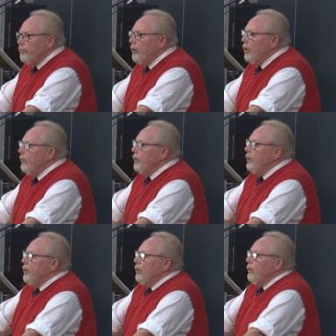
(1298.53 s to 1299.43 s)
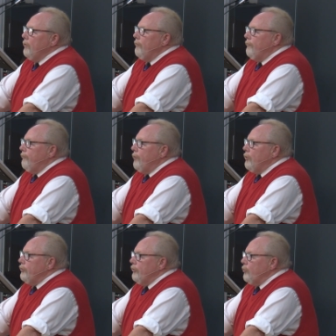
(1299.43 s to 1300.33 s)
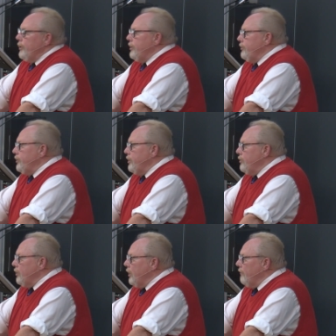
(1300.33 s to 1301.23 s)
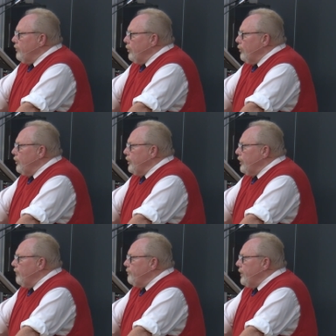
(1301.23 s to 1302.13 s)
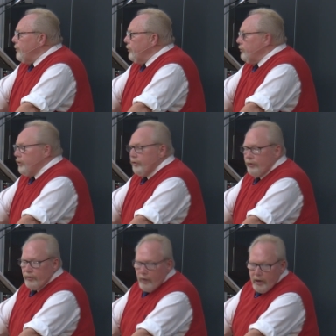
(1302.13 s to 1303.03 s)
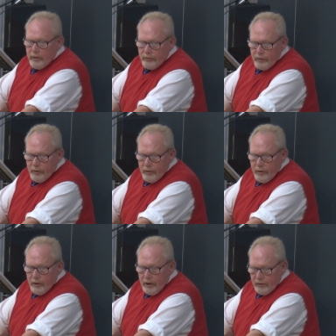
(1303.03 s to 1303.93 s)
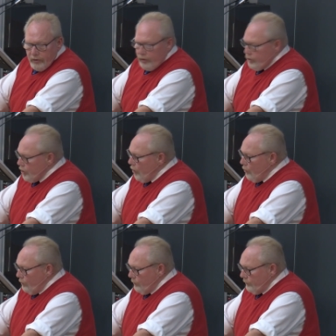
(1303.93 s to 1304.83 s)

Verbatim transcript: to follow it. Folks, as we continue to love the Lord and love people in Jesus Christ, it's going to show.